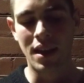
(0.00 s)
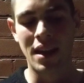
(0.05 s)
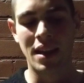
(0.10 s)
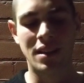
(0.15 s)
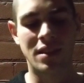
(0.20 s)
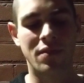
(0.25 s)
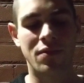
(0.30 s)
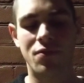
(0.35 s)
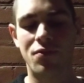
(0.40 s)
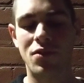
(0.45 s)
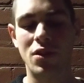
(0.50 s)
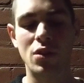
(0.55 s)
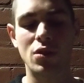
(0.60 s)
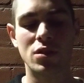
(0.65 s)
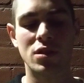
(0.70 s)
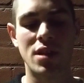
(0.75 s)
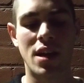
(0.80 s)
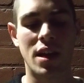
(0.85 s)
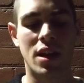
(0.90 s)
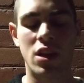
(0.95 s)
it
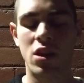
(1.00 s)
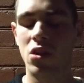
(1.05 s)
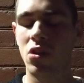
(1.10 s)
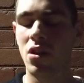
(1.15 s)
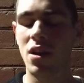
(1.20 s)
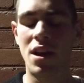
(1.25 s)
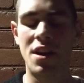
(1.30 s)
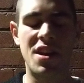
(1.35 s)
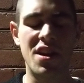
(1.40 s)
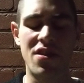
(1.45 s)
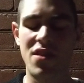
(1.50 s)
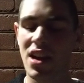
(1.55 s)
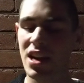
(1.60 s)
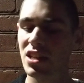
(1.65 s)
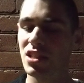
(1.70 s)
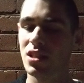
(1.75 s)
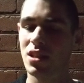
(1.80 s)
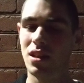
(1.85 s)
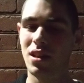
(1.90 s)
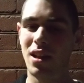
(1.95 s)
feels like, a
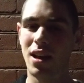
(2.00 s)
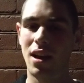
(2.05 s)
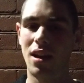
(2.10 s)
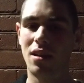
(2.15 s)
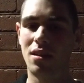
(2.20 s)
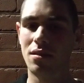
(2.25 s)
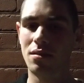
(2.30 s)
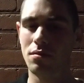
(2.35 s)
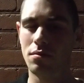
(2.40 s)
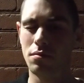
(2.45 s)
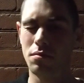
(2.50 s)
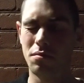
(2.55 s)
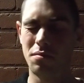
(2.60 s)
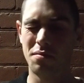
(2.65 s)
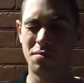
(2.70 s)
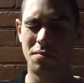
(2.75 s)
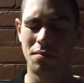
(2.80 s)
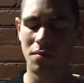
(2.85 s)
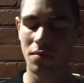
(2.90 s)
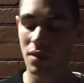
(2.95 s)
direction that
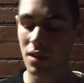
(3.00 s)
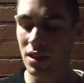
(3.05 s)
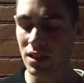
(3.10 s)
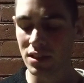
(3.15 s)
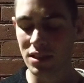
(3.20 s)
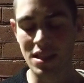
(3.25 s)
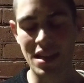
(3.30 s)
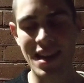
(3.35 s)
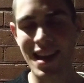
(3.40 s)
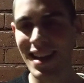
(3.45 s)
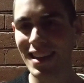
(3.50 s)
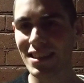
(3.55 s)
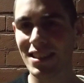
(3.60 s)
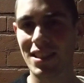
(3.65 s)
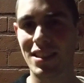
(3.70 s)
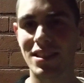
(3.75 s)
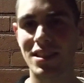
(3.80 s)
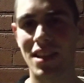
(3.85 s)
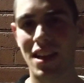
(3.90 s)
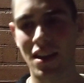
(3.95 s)
is
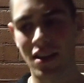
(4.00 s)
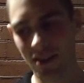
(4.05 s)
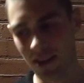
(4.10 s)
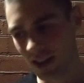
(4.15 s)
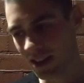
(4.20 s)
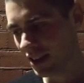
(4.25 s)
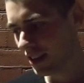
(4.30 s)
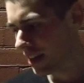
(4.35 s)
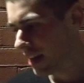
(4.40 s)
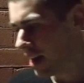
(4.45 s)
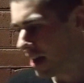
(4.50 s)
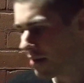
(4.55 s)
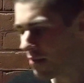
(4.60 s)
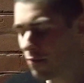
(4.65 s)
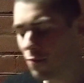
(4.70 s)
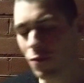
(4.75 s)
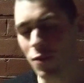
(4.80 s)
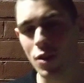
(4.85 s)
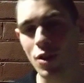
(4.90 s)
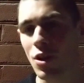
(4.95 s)
necessary.
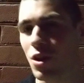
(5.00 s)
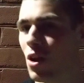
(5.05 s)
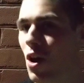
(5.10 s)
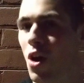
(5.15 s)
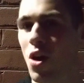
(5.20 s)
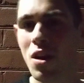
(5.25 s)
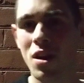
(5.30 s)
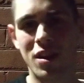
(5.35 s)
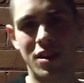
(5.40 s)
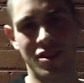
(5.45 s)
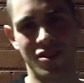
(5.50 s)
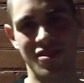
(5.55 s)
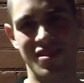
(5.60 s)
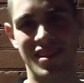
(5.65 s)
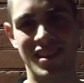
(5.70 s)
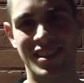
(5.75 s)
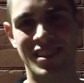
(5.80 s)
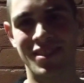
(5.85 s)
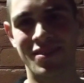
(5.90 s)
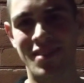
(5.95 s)
I've got to do
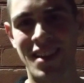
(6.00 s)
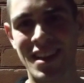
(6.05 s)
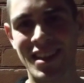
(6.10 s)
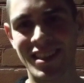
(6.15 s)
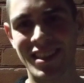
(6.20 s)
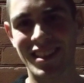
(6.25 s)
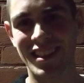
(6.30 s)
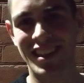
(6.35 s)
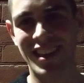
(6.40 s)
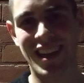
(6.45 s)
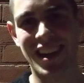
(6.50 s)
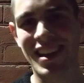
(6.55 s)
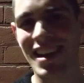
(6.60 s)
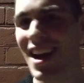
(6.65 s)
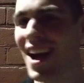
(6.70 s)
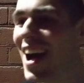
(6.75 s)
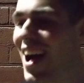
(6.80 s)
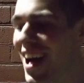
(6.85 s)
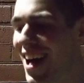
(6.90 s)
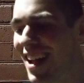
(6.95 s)
this eventually. I
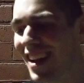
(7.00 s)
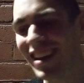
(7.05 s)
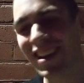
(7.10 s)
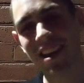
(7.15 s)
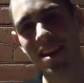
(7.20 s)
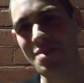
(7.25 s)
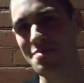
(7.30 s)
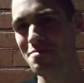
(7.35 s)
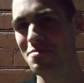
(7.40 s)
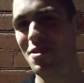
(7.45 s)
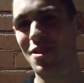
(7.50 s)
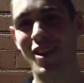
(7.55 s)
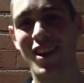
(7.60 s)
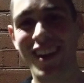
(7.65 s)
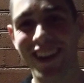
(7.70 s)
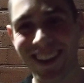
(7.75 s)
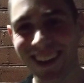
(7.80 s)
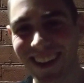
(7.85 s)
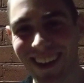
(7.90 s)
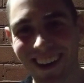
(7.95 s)
can't keep
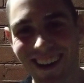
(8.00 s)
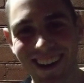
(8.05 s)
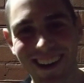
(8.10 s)
putting it